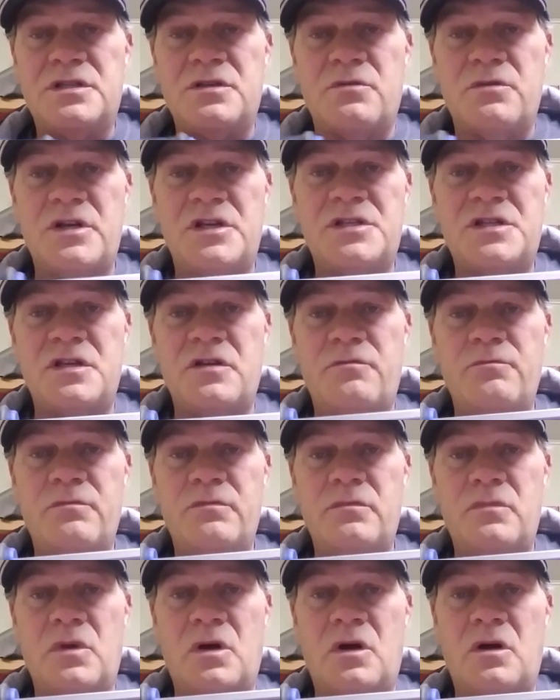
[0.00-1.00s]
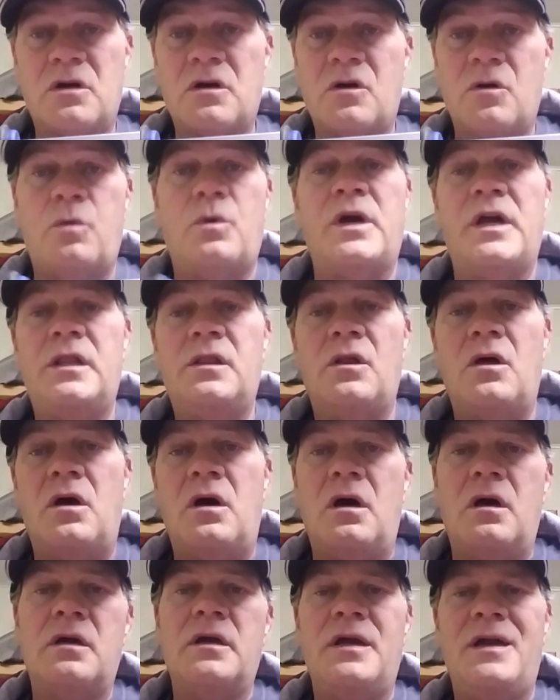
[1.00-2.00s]
The rest of them are quite
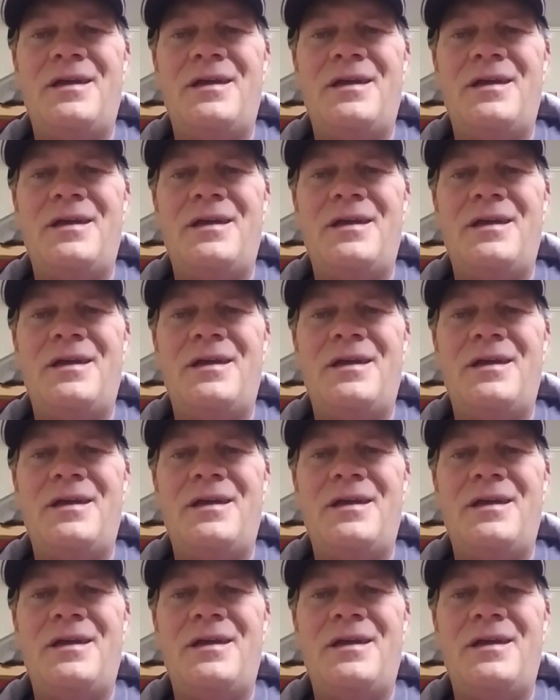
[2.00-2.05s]
long,